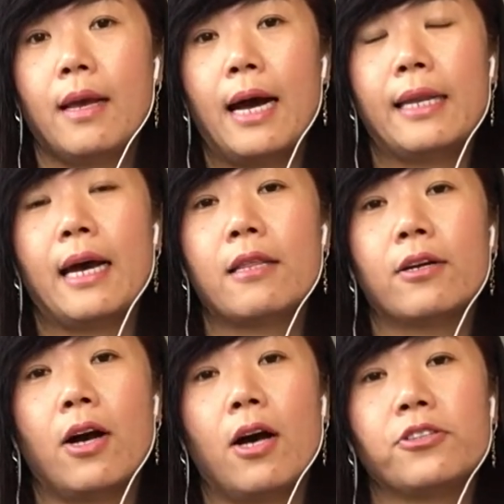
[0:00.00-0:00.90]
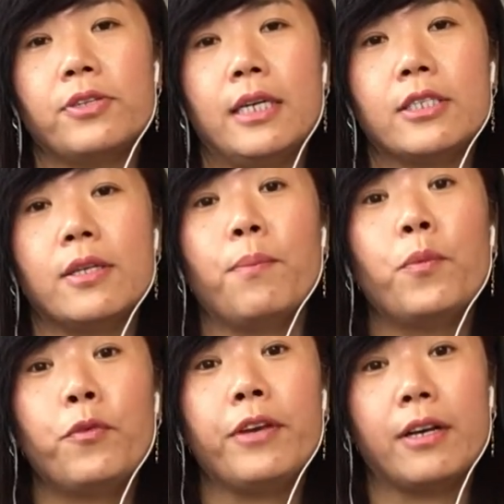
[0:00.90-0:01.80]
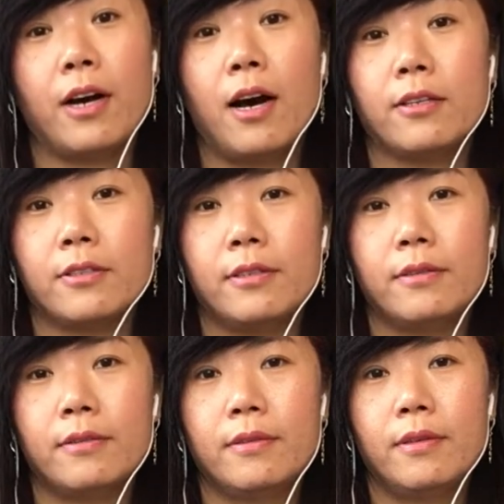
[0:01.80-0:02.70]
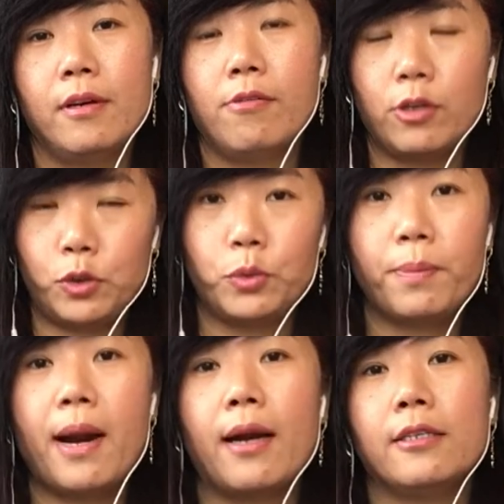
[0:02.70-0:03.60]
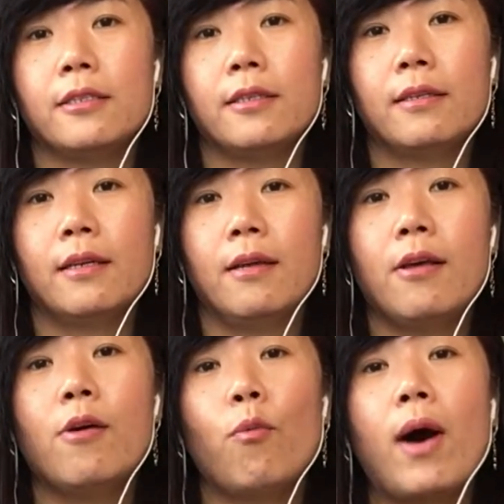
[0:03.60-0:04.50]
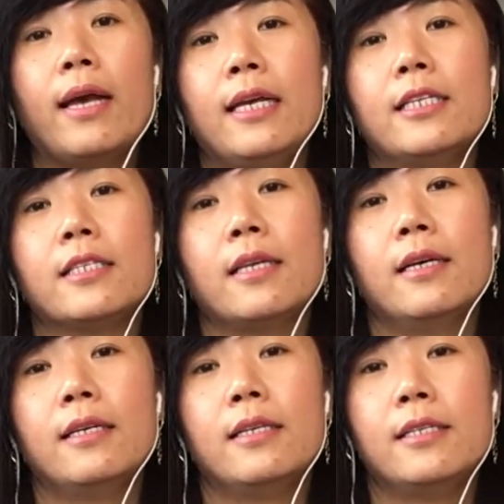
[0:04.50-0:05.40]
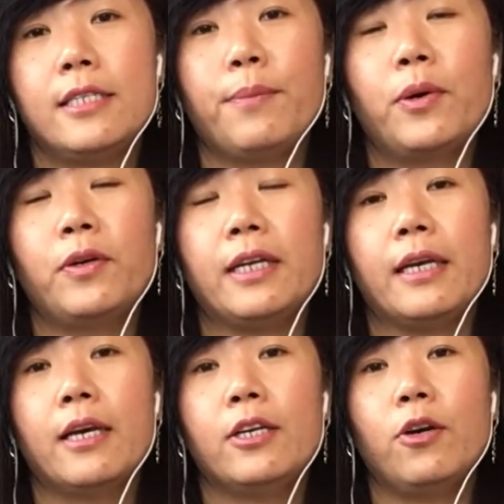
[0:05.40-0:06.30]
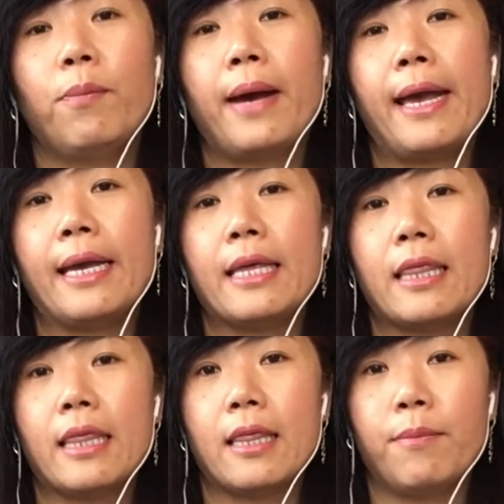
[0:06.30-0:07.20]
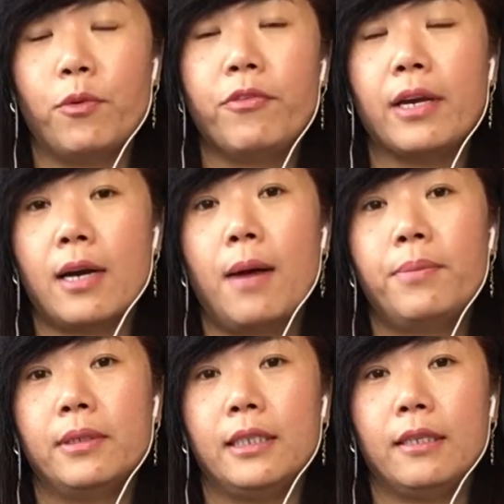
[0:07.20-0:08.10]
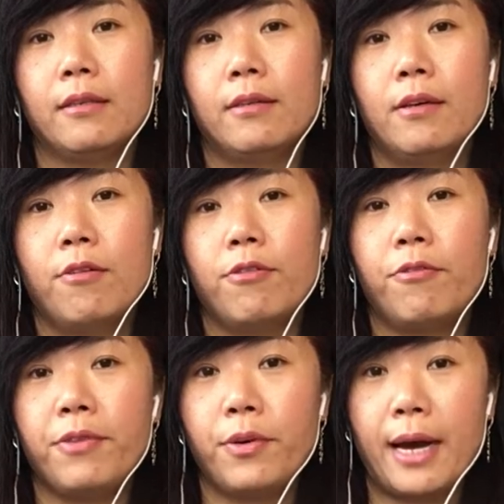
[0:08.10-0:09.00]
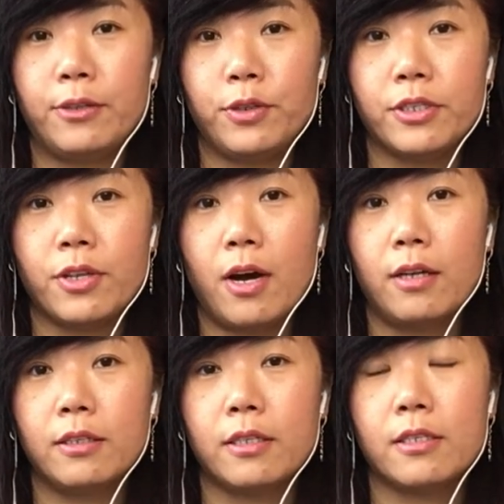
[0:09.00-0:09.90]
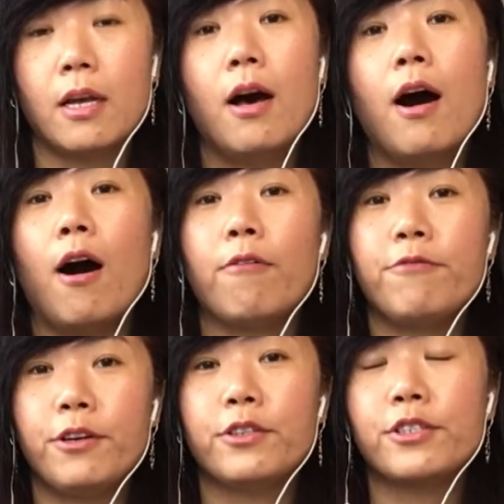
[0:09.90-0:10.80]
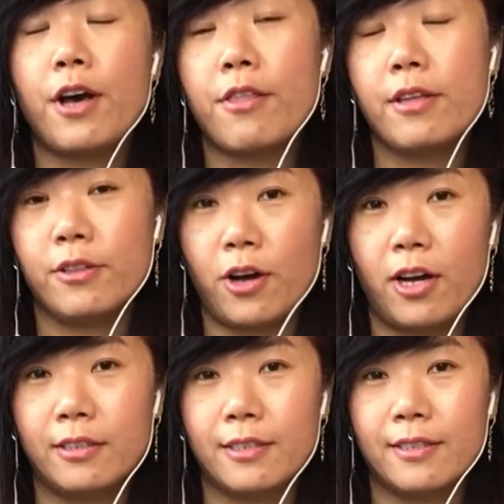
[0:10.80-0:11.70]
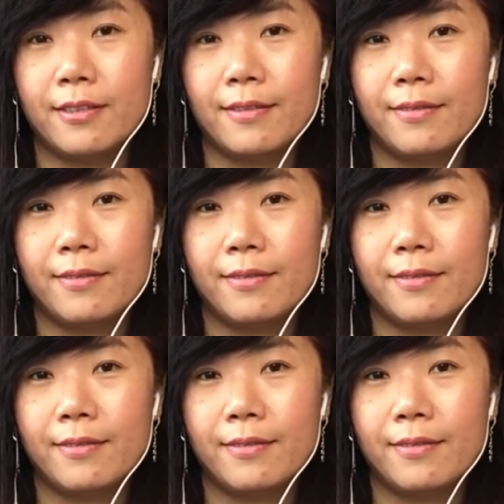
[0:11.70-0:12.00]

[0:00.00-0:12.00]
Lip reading: Another cost is the moving cost for two parts. One is simply you pay the moving company for few $100s or few $1,000s.